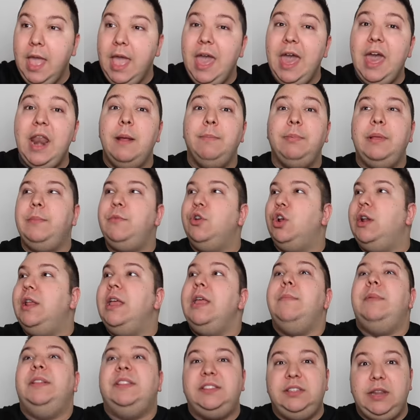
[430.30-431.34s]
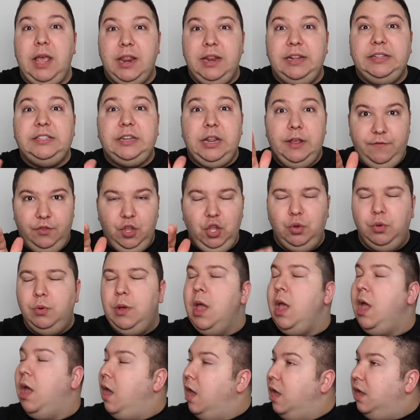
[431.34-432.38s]
And I blamed it on him instead of you.
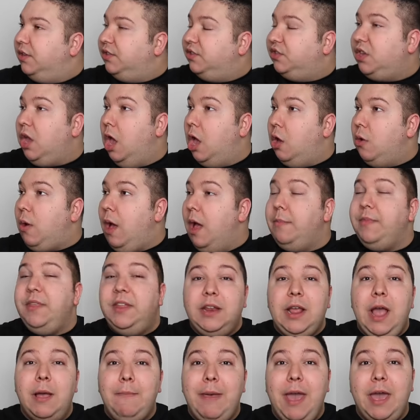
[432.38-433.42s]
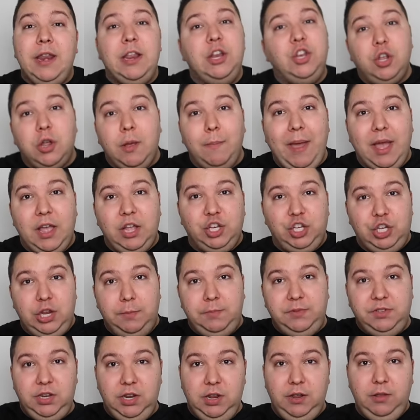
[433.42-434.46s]
So then he got mad. He took a bag of
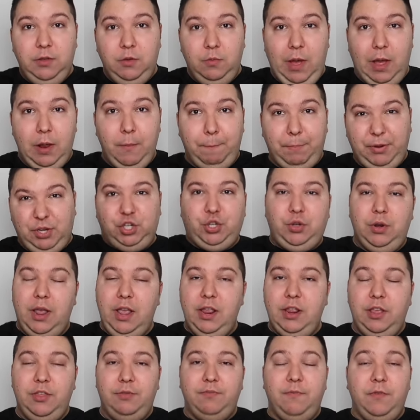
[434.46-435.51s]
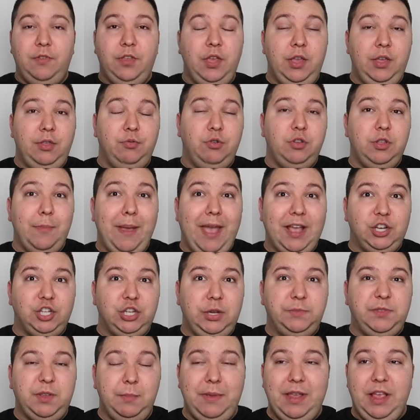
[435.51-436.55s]
chips and he went, psh, and he threw the bag of
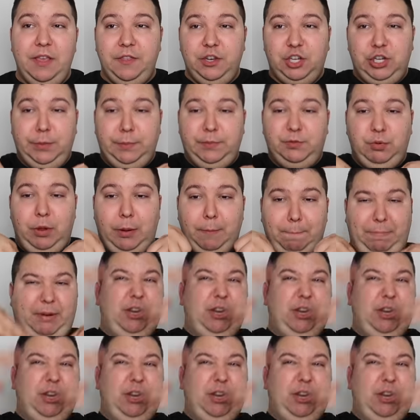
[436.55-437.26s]
chips at me, and the chips went,